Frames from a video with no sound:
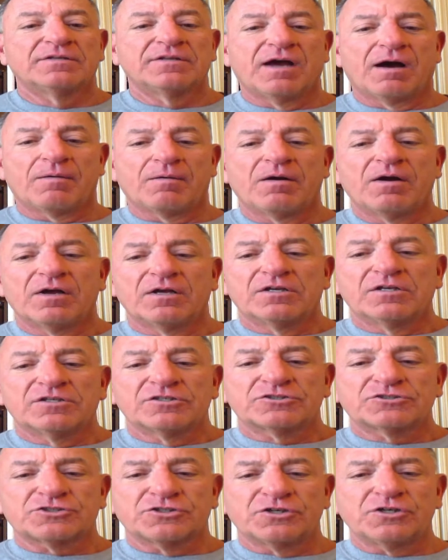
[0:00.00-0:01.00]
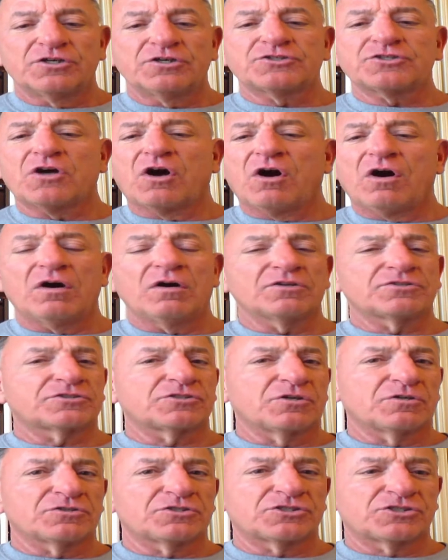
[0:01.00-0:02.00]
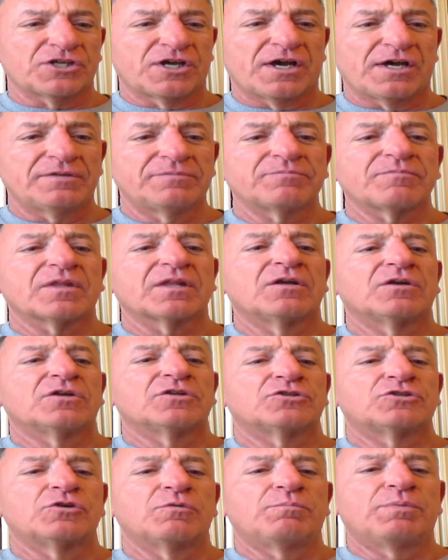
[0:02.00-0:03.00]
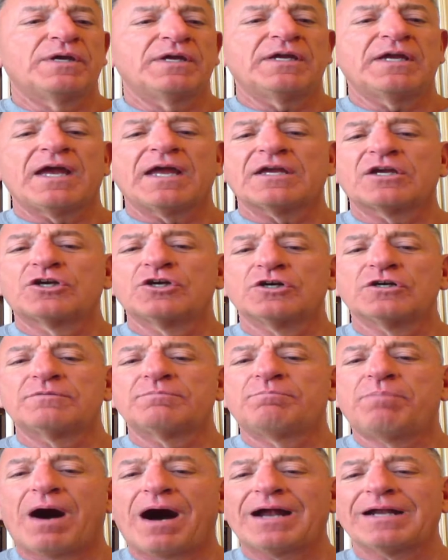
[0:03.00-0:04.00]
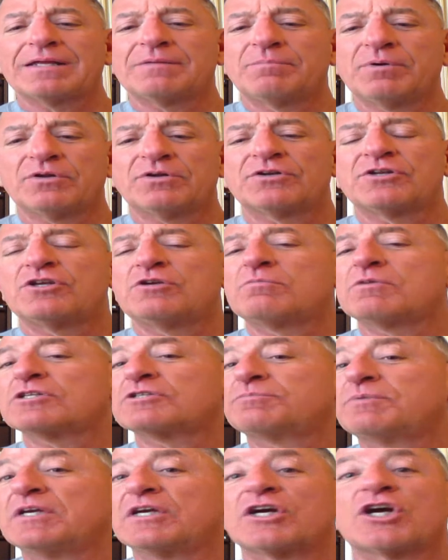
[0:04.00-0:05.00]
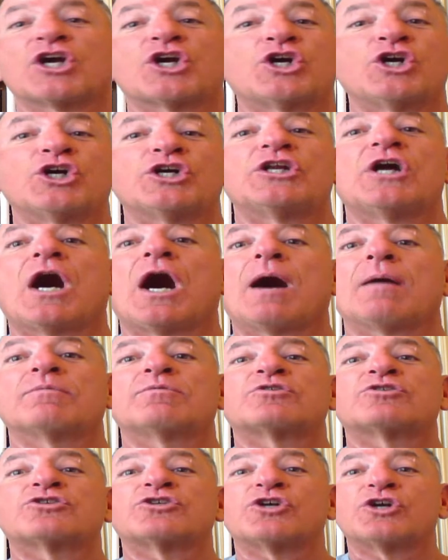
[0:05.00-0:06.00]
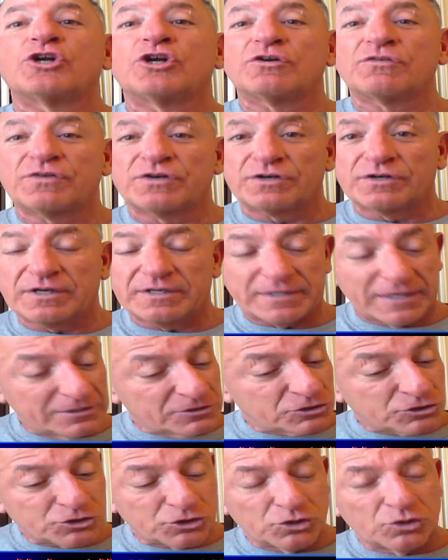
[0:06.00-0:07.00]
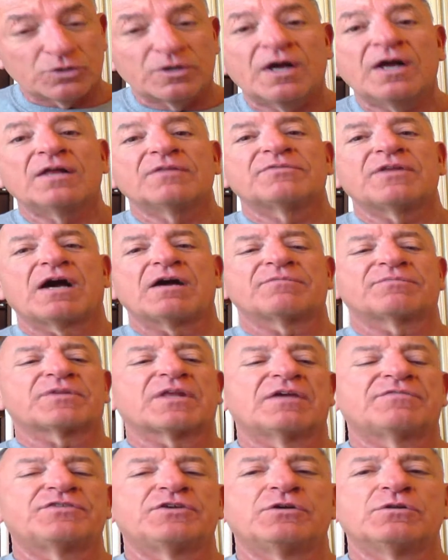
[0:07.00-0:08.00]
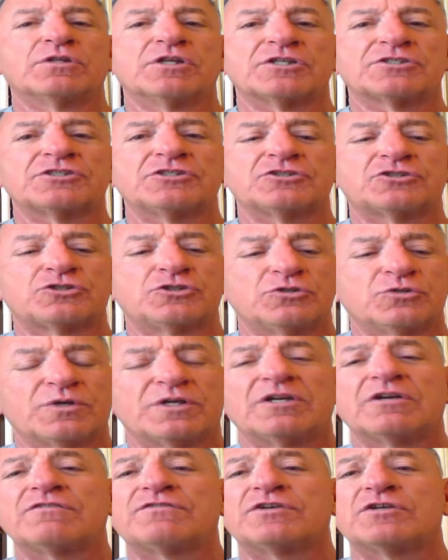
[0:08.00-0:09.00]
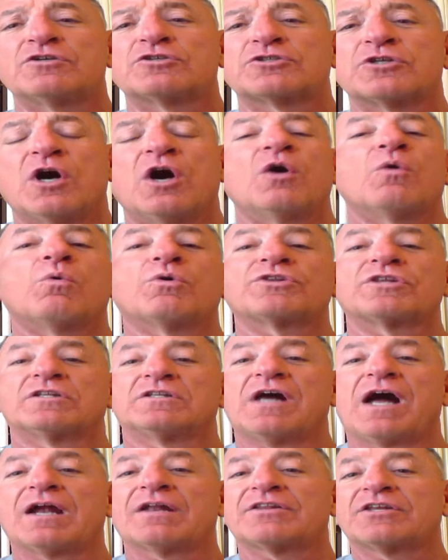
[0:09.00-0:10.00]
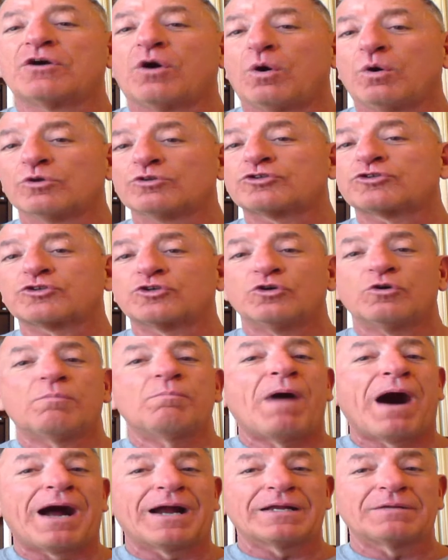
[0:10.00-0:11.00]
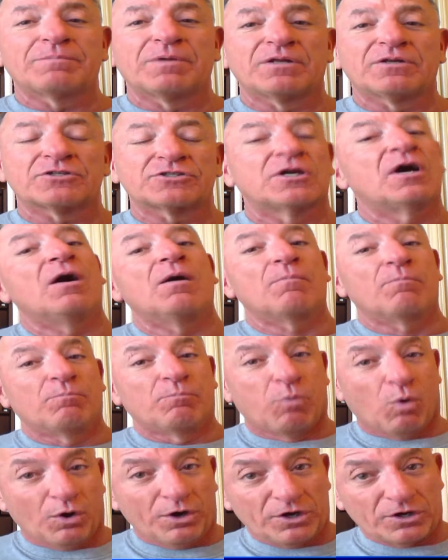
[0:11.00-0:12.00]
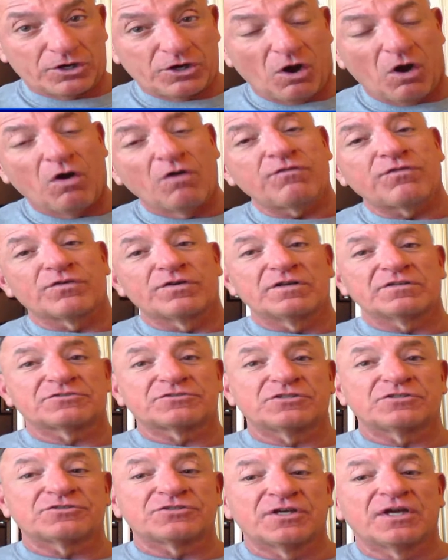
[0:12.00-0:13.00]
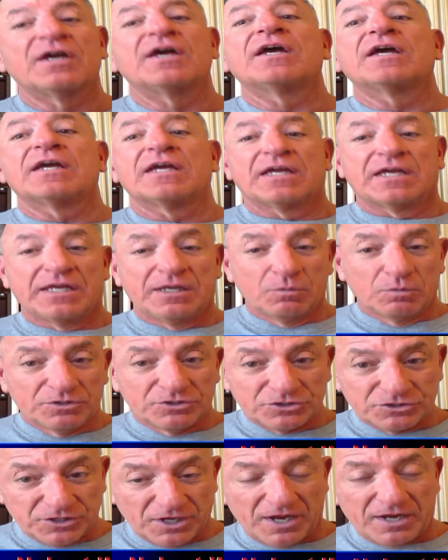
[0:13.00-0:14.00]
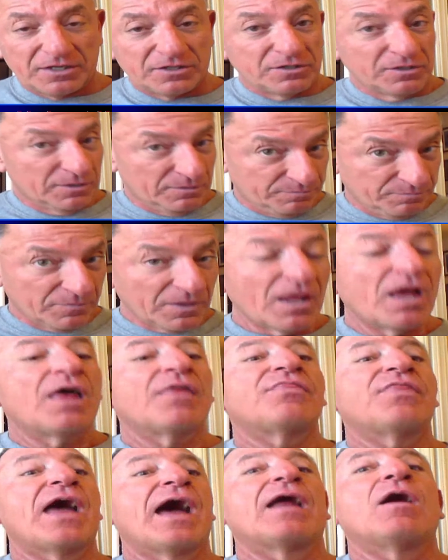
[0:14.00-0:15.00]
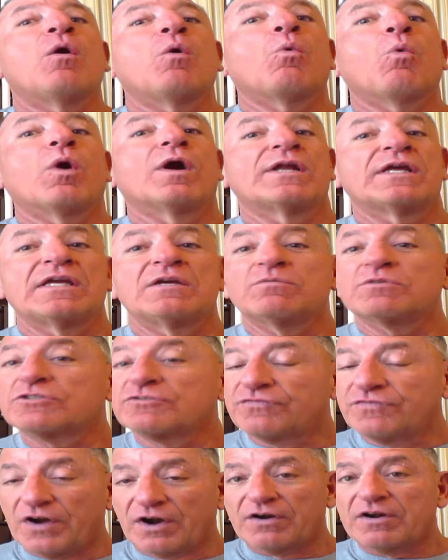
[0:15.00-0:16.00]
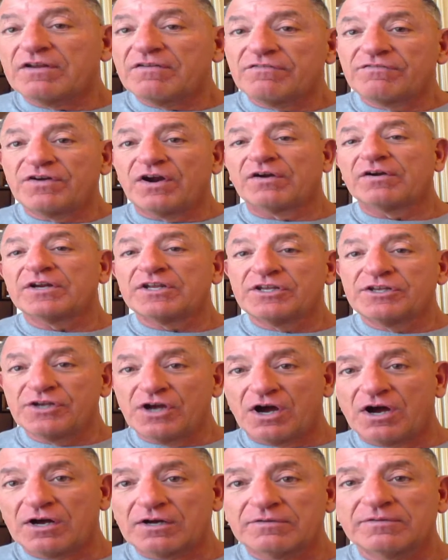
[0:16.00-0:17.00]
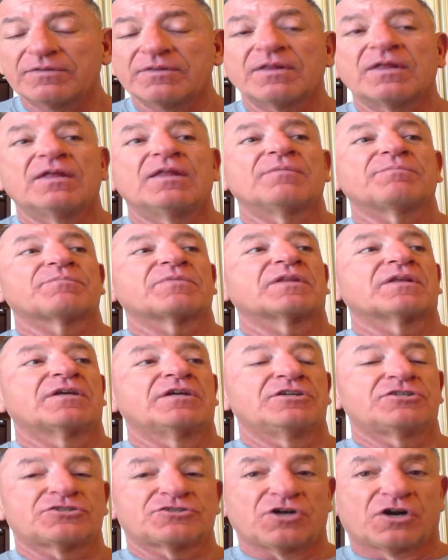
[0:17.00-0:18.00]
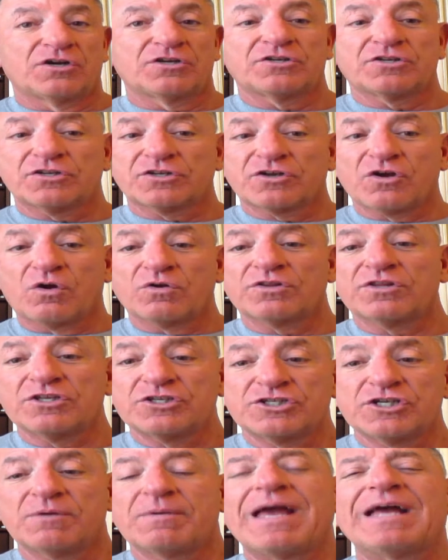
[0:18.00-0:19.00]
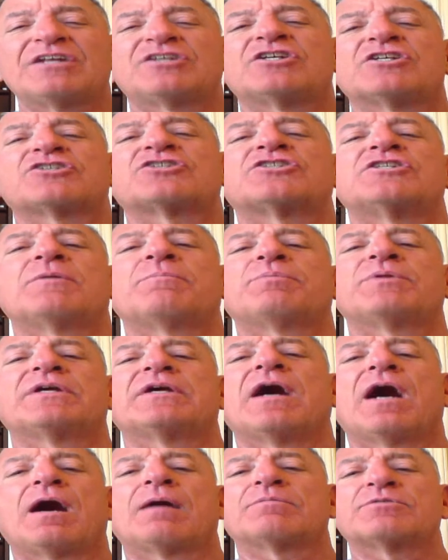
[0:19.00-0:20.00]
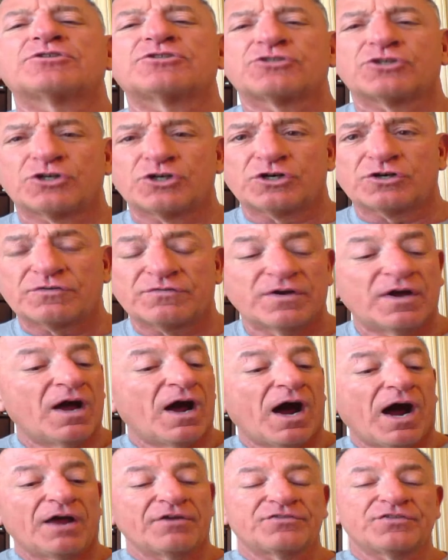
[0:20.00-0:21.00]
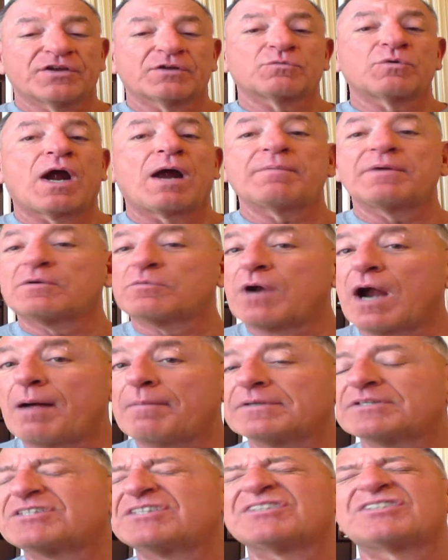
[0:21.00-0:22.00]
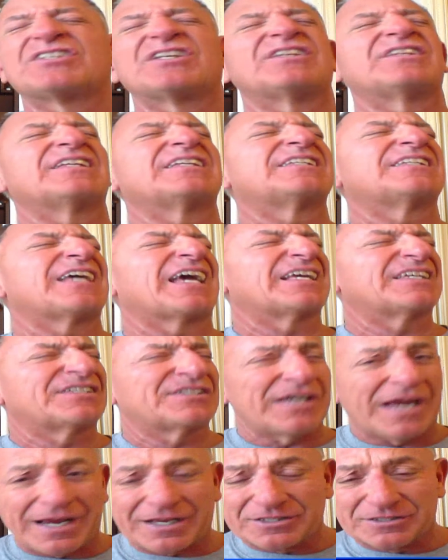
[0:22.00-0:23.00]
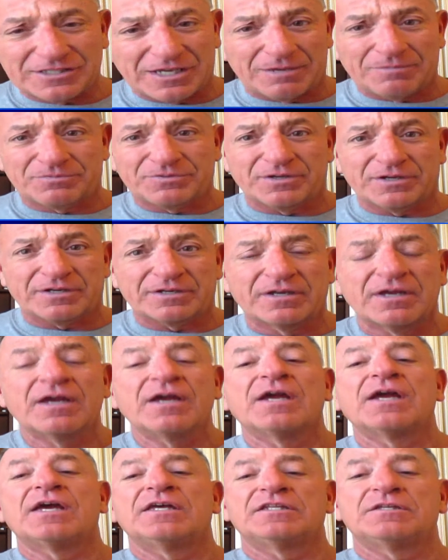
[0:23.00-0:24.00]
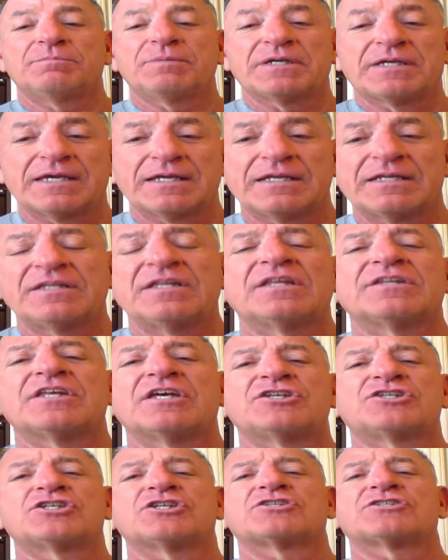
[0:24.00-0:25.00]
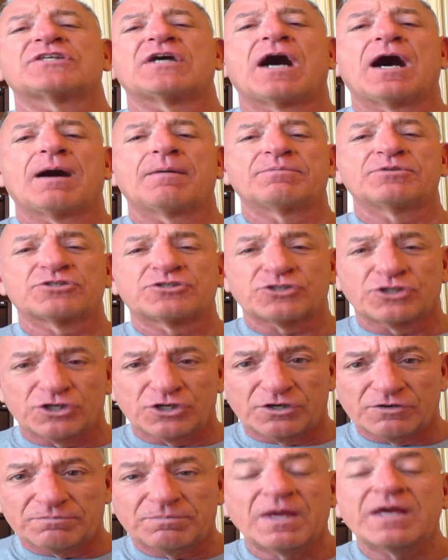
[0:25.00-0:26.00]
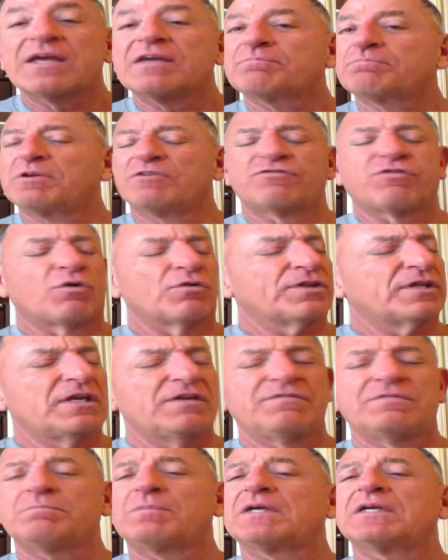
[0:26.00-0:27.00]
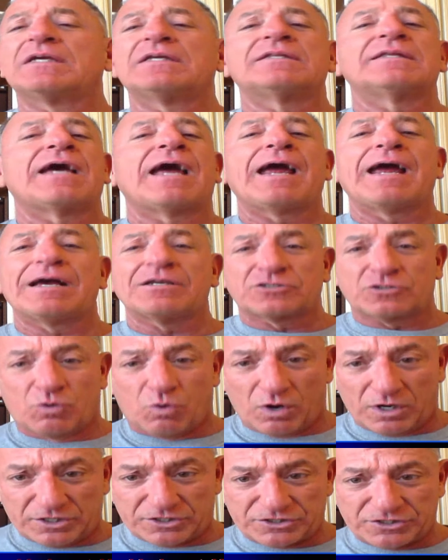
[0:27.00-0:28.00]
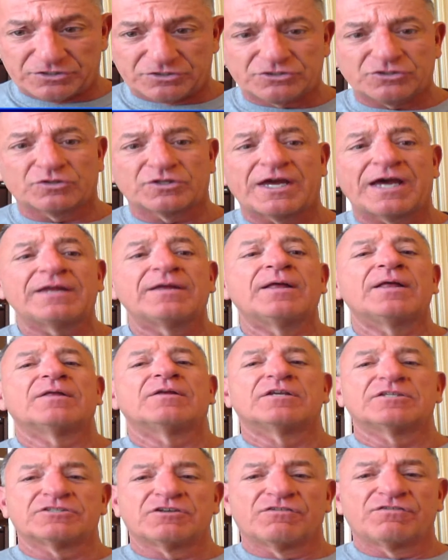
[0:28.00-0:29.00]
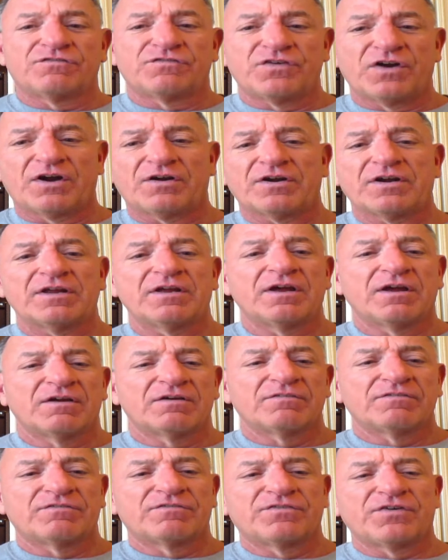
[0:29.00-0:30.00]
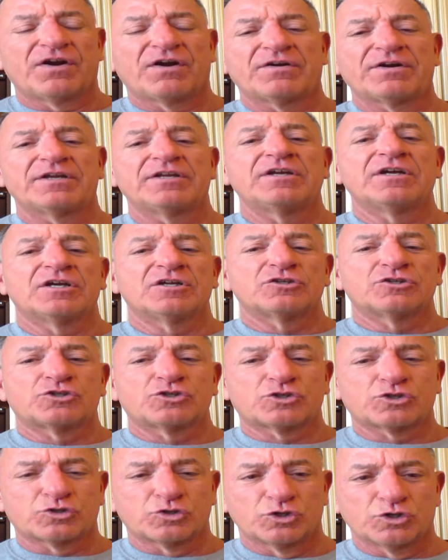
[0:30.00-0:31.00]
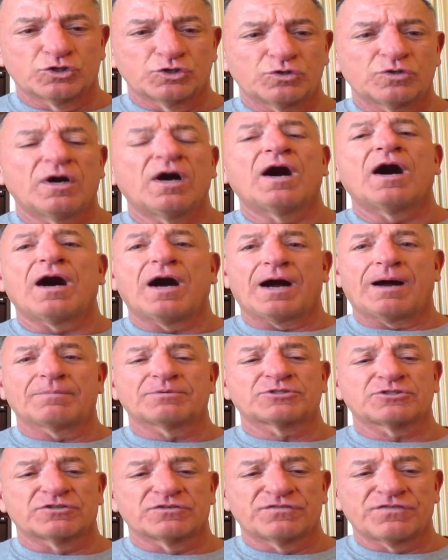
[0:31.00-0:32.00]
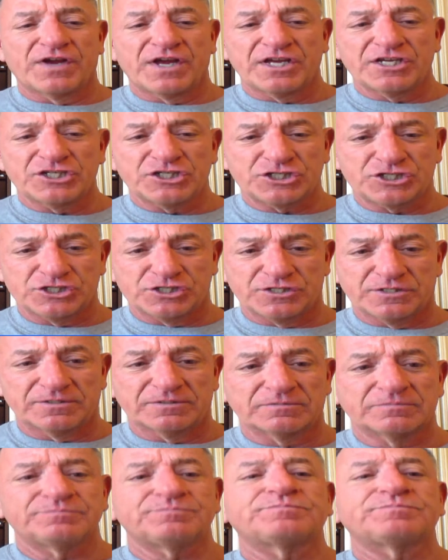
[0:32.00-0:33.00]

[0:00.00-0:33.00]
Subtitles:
Now, Serge also said, to be a good bodybuilder, you must be a good observer, and that's true. Now, if you listen to interviews with a lot of the old school bodybuilders, Boyer Co., for instance, he would say that when he was very, very young, he started to go to the gym and just simply observe. I think Robbie Robinson said the exact same thing. In the beginning, they just observed before they even begin to ask questions. So that is a very, very true observation.